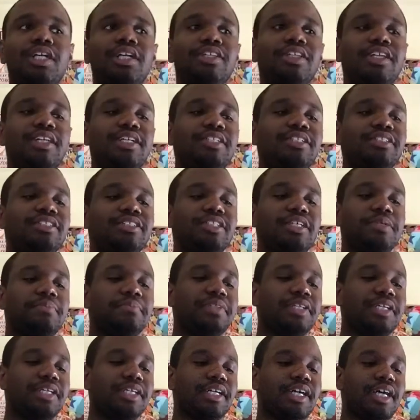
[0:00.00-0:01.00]
there's
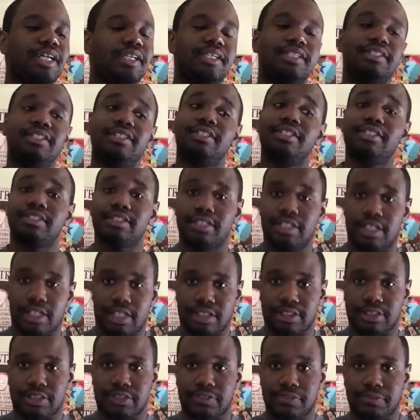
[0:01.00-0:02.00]
something I need to
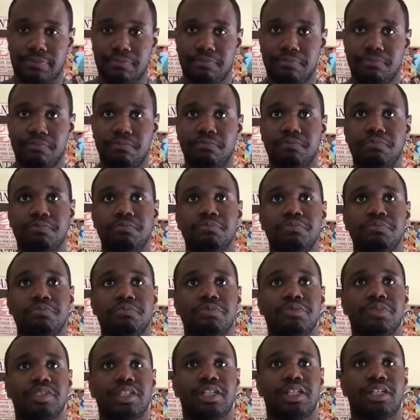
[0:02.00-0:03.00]
discuss.
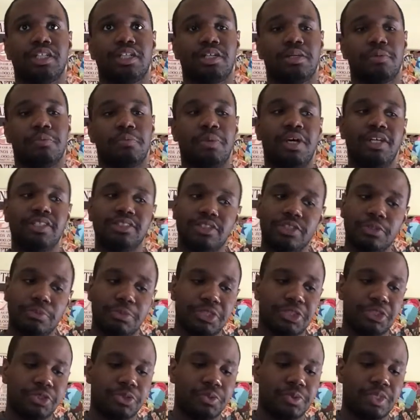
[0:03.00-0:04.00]
Monster
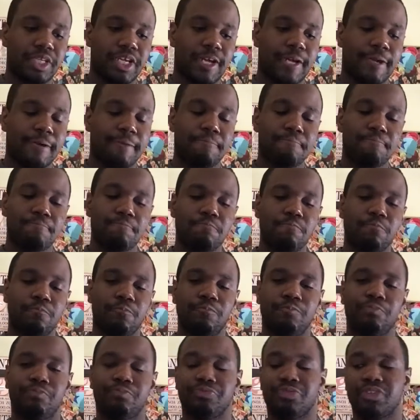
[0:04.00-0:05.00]
Musume,
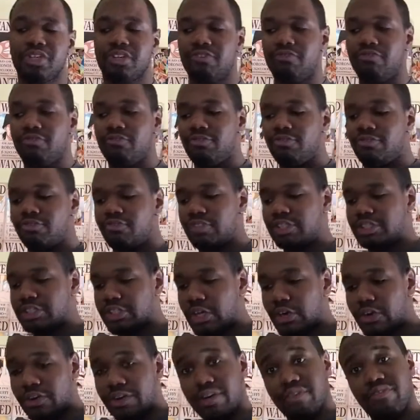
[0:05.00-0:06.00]

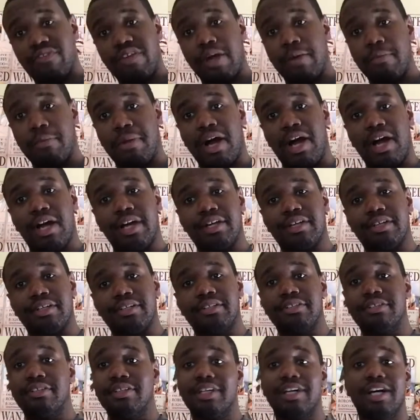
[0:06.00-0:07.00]
Resoria Vampire,
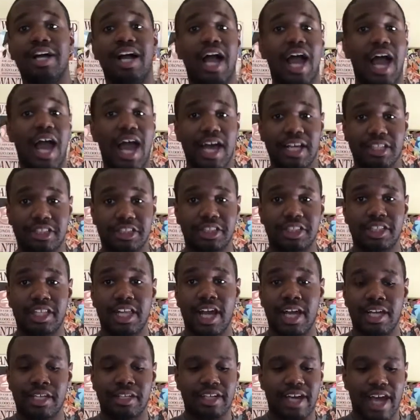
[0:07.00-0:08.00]

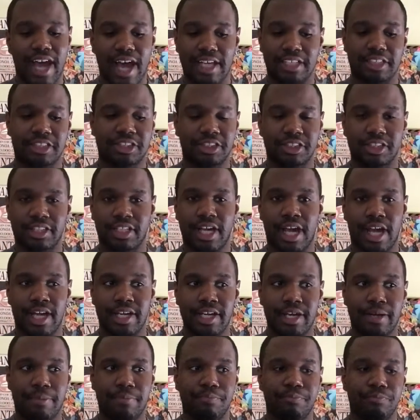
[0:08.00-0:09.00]
Actually I
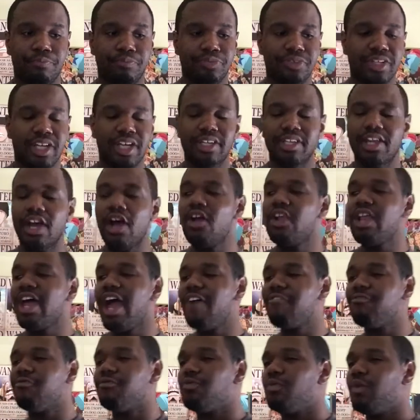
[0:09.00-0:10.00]
Am. They all
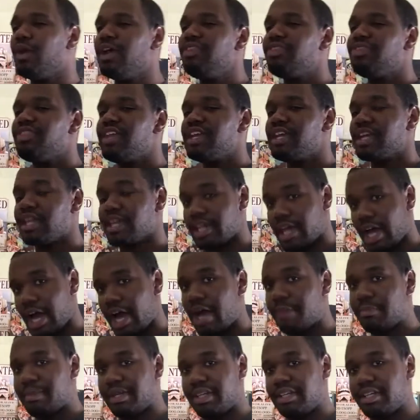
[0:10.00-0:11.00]
have one thing in
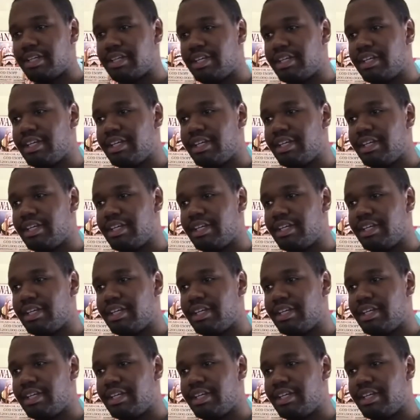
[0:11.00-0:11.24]
common,